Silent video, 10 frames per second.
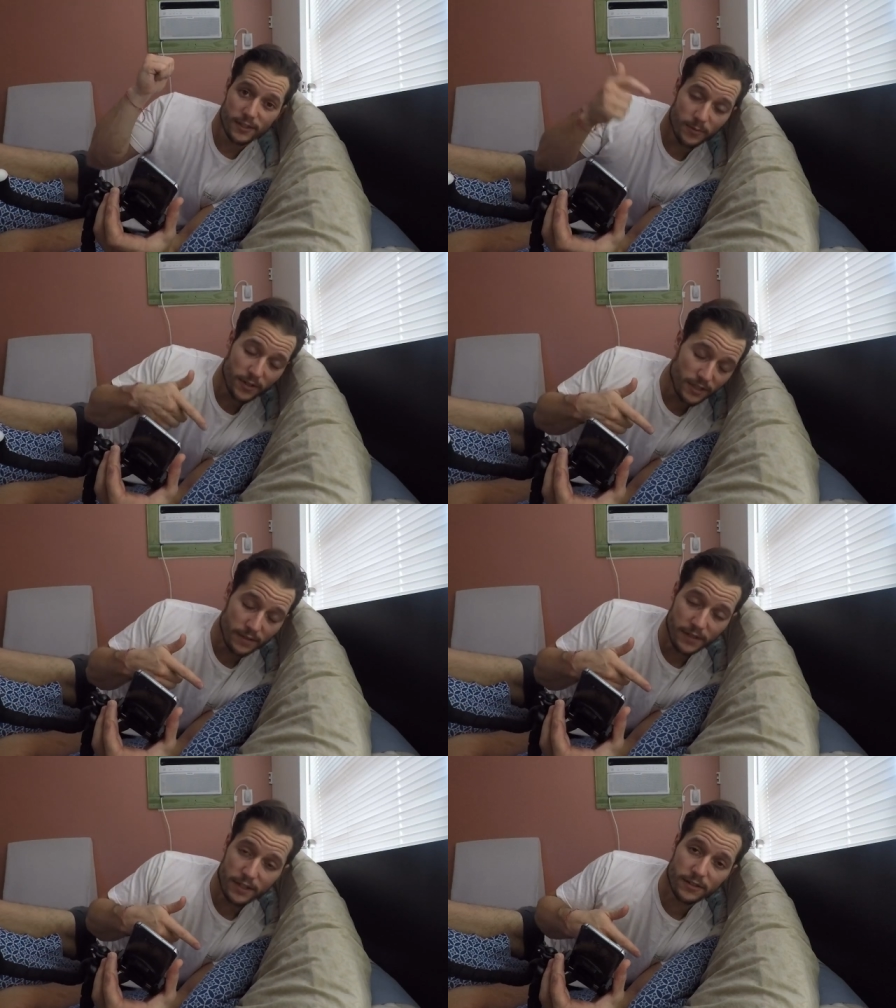smart
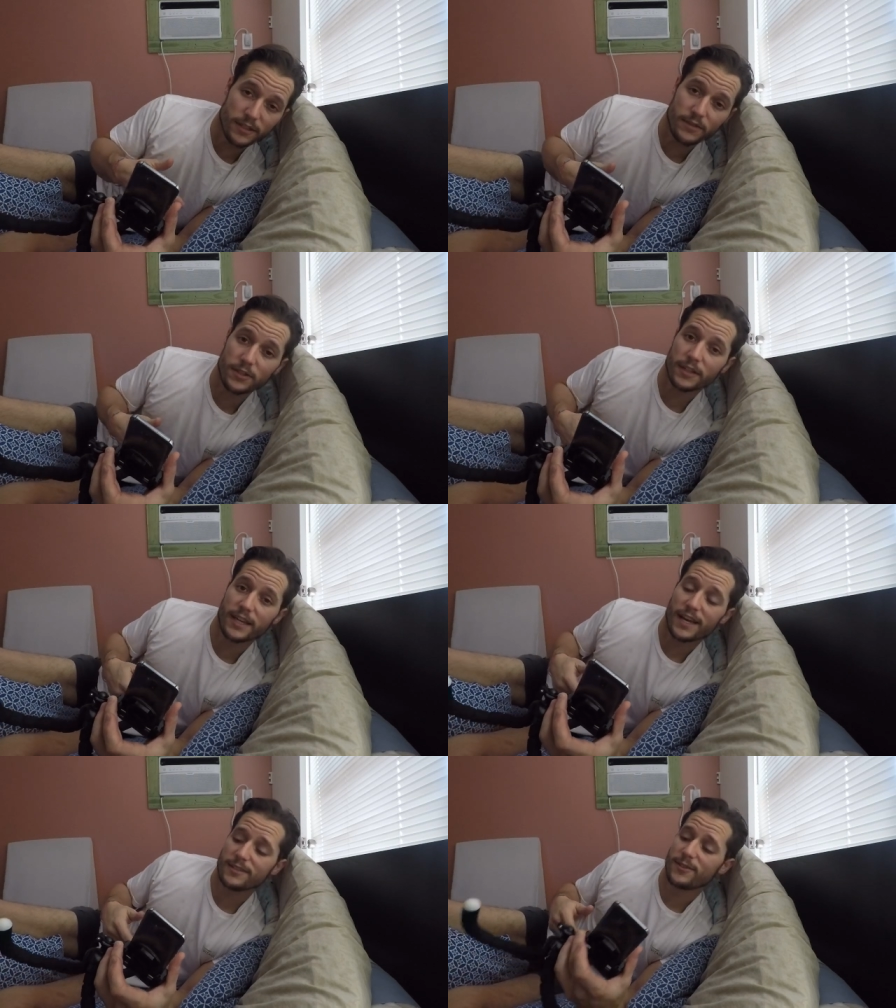TV, or TV you could
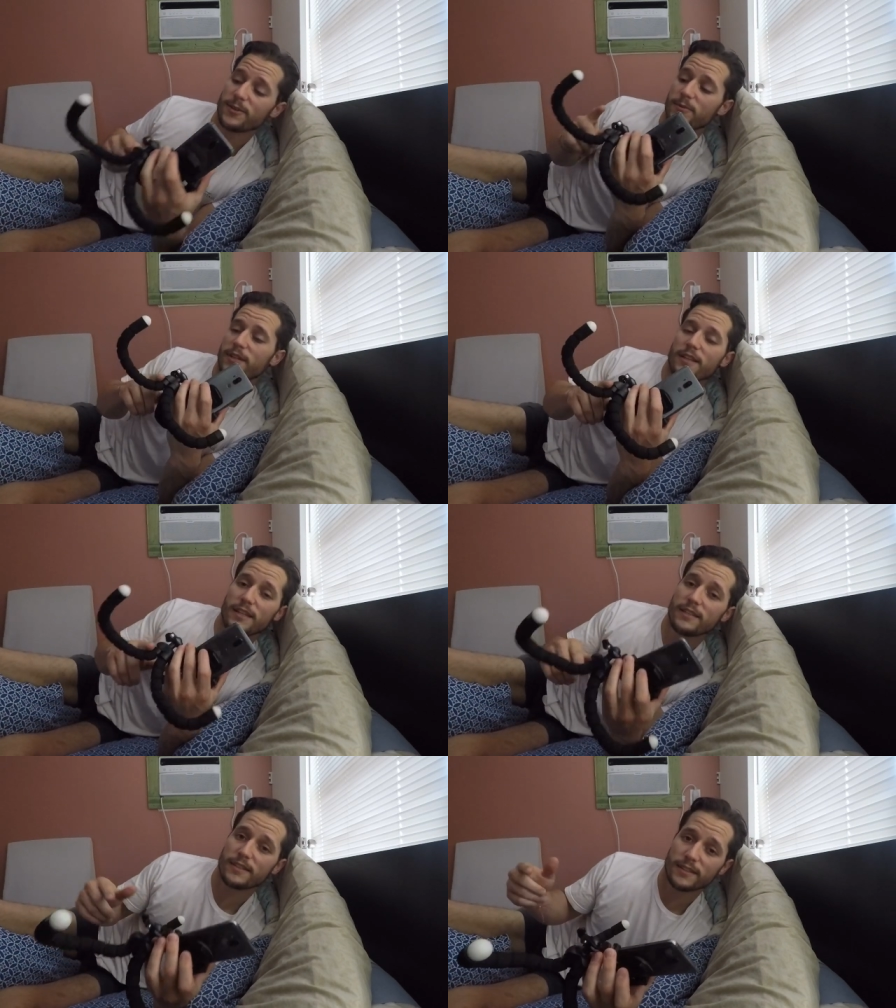cast to in one of
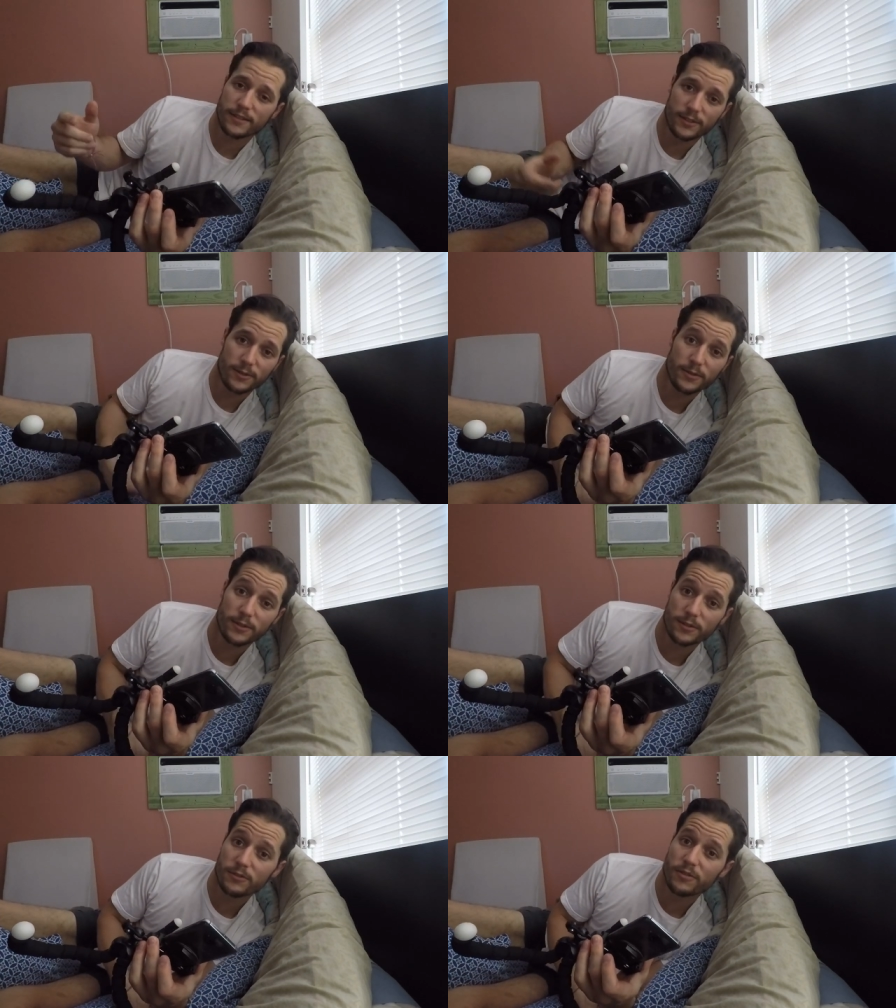these and you're doing
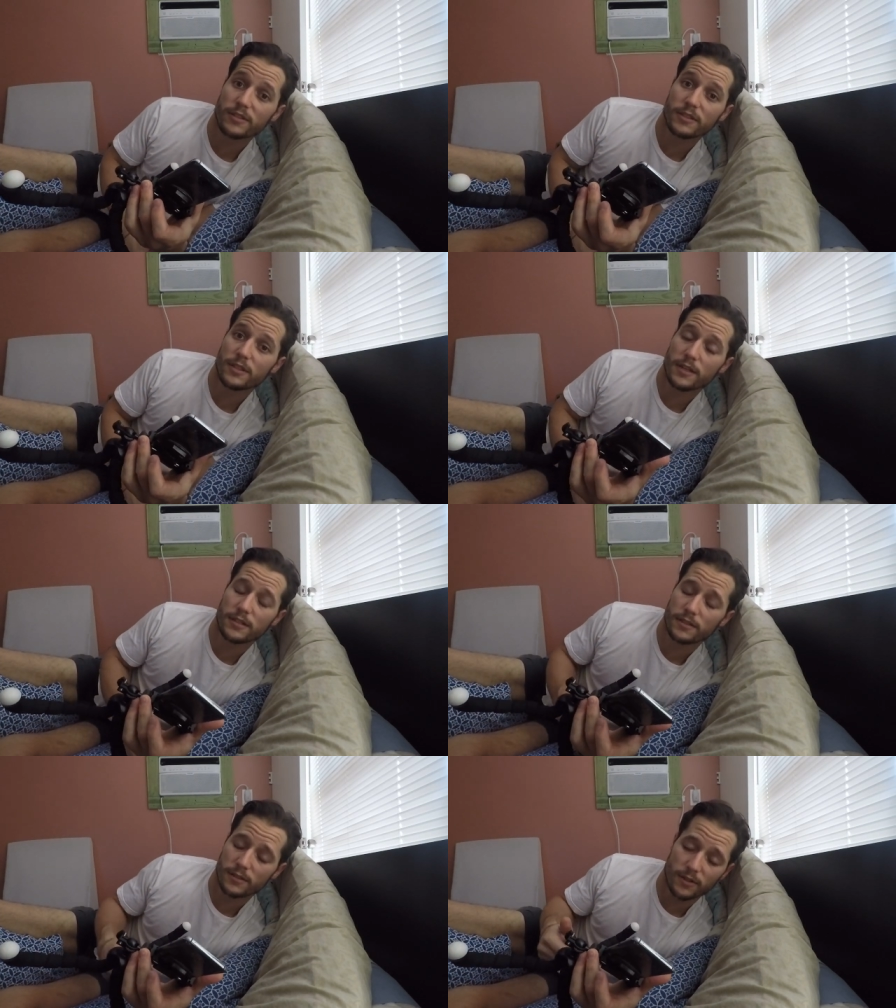your own dressing
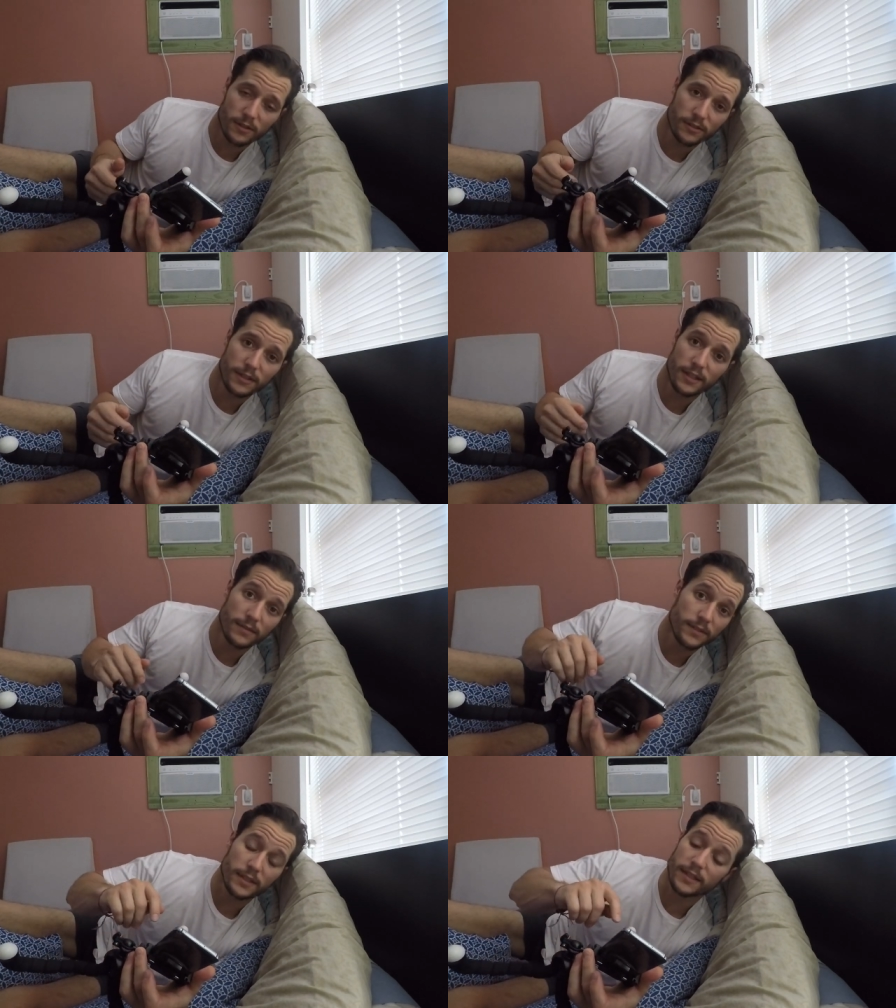changes all day,
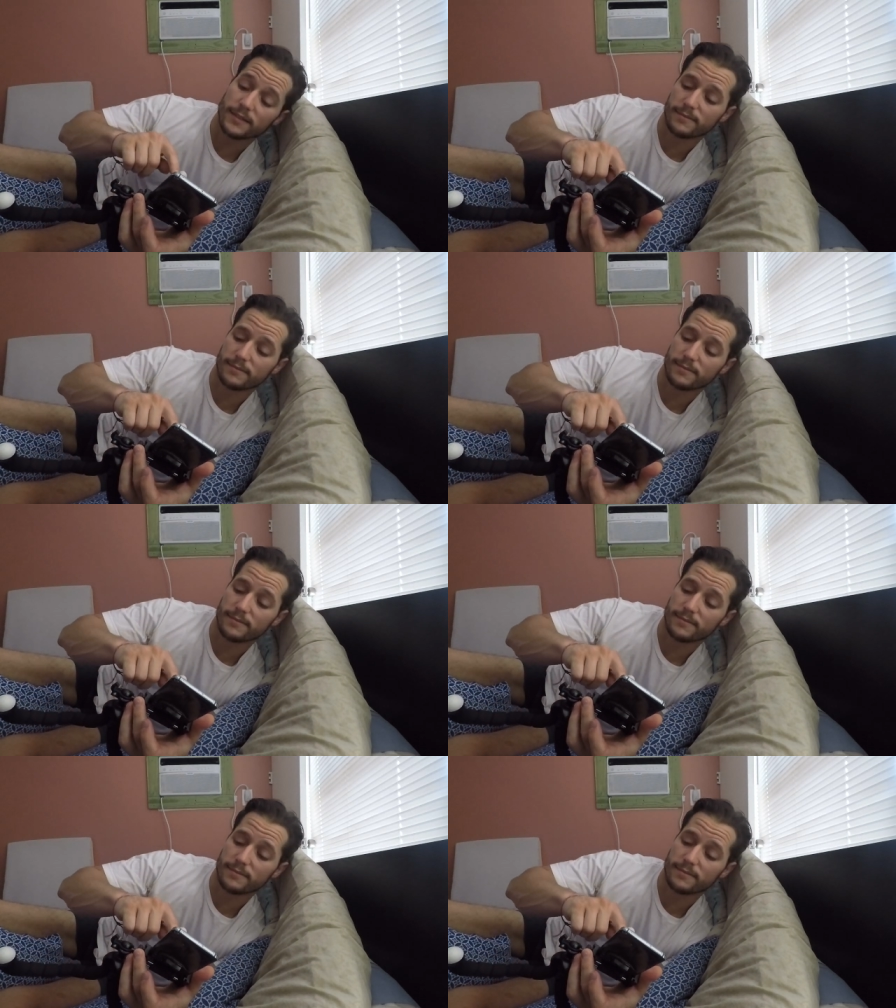every day